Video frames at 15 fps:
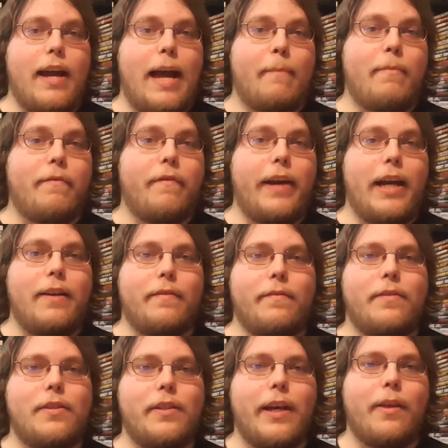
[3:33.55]
I'm a fan of
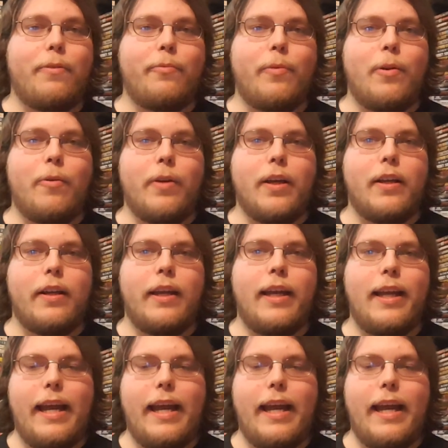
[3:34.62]
Seth Rogen,